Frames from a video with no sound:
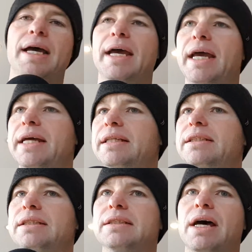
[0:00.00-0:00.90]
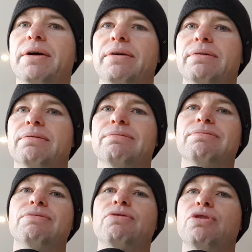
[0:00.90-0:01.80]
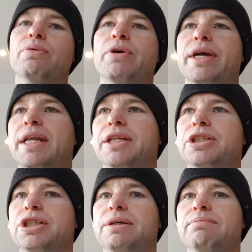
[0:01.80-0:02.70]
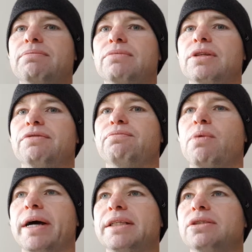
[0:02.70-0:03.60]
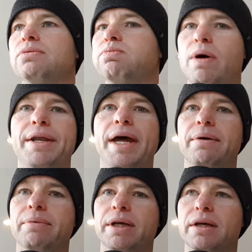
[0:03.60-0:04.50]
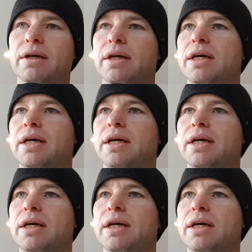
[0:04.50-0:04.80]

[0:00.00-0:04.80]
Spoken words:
and so you want to get to the gym, lift weights 1 day a week,